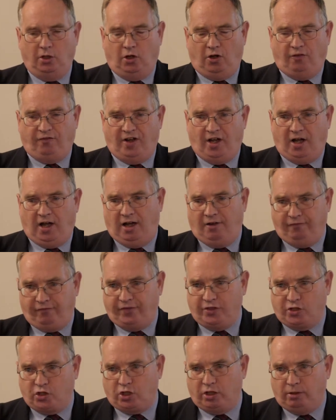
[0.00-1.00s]
of
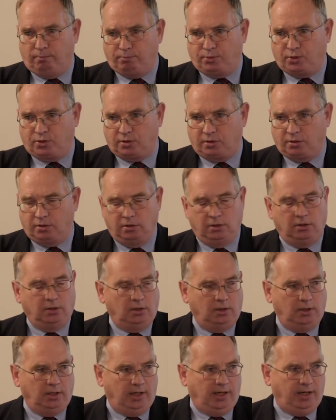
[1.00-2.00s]
half the ships
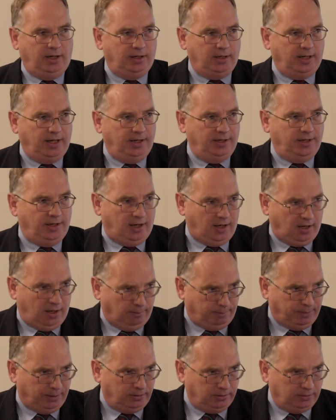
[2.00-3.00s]
in the
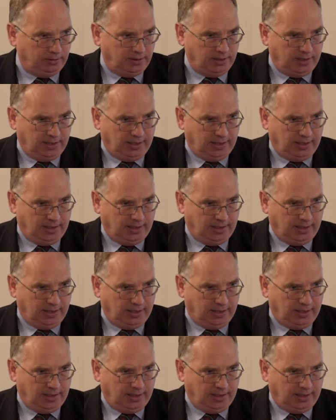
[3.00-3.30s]
harbour